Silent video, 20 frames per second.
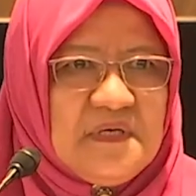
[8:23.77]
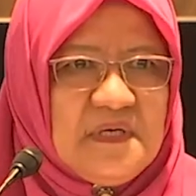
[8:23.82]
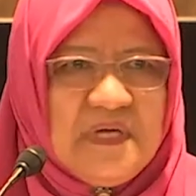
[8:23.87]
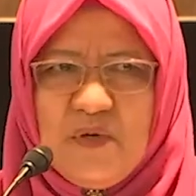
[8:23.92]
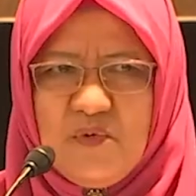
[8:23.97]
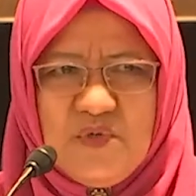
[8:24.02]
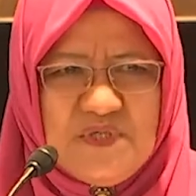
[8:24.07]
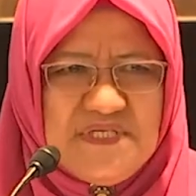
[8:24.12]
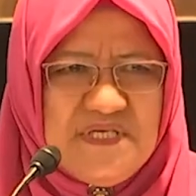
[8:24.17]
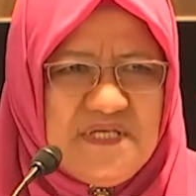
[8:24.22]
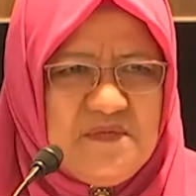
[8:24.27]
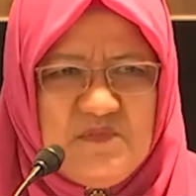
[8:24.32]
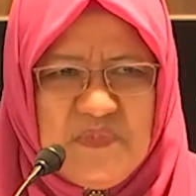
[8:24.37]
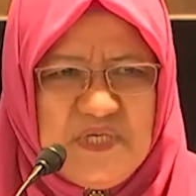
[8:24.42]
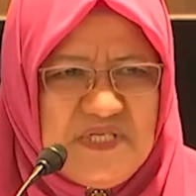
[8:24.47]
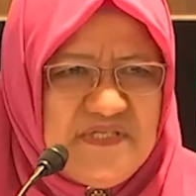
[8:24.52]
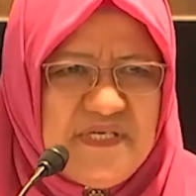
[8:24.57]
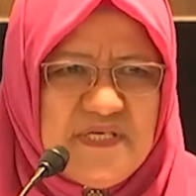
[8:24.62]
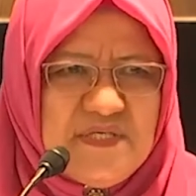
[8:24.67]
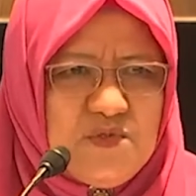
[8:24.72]
I was in
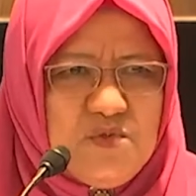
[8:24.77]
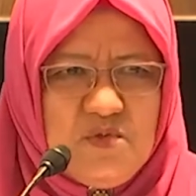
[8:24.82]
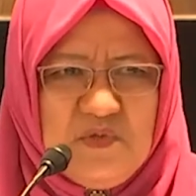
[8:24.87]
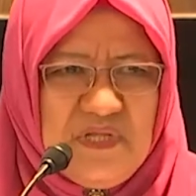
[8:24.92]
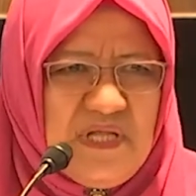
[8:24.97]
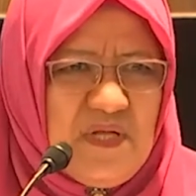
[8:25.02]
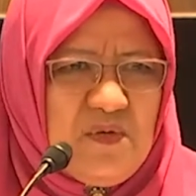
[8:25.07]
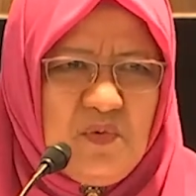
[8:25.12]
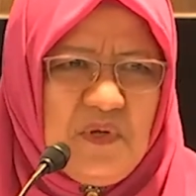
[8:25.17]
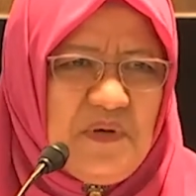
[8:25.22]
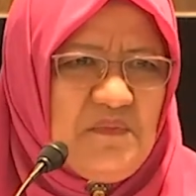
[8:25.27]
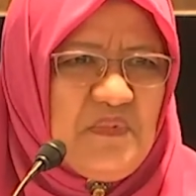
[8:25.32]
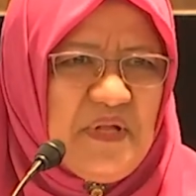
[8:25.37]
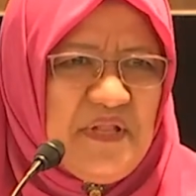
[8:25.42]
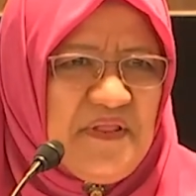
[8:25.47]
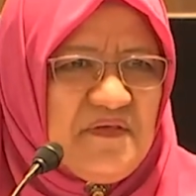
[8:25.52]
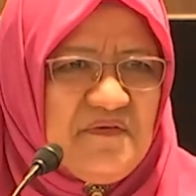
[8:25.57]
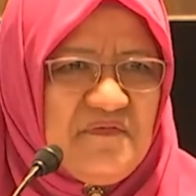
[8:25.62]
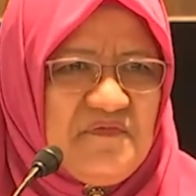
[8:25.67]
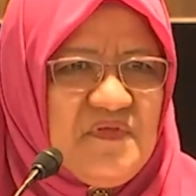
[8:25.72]
Masjid Sultan 1
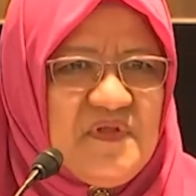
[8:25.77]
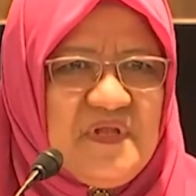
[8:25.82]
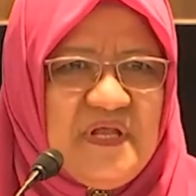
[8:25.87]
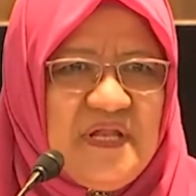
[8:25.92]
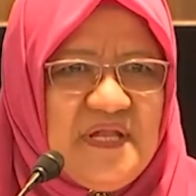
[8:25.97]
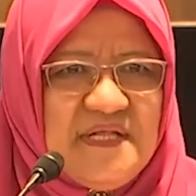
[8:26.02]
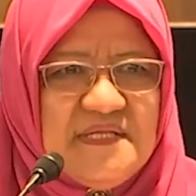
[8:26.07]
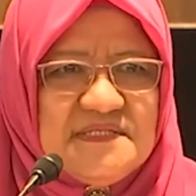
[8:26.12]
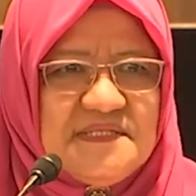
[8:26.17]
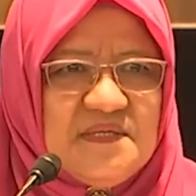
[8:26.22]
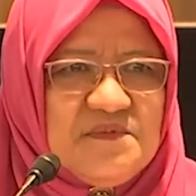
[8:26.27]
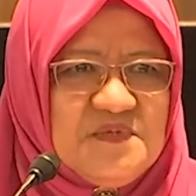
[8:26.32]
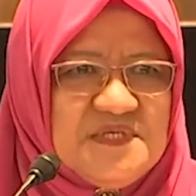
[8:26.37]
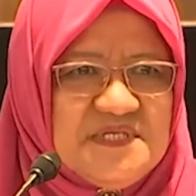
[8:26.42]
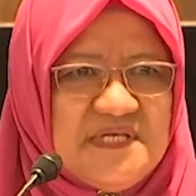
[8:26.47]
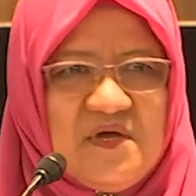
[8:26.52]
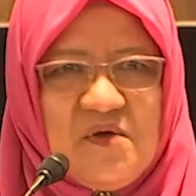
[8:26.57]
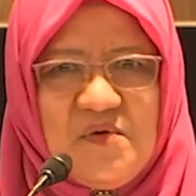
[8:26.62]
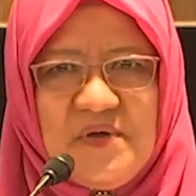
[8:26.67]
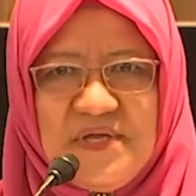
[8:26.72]
month after that, and somebody
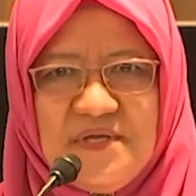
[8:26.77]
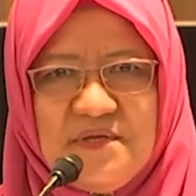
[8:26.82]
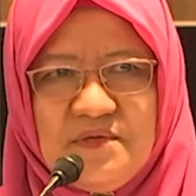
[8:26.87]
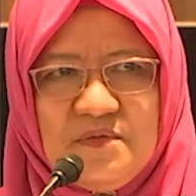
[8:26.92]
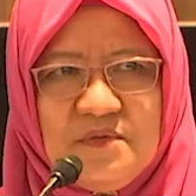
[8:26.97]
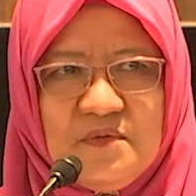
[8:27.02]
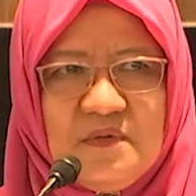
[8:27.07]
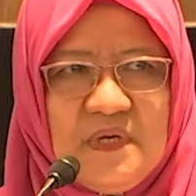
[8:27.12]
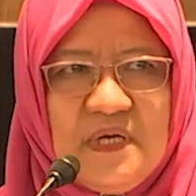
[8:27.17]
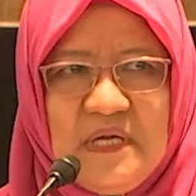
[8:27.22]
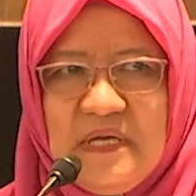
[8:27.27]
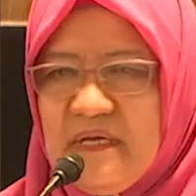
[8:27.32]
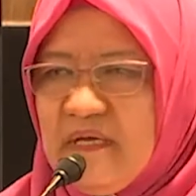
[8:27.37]
said, how are you?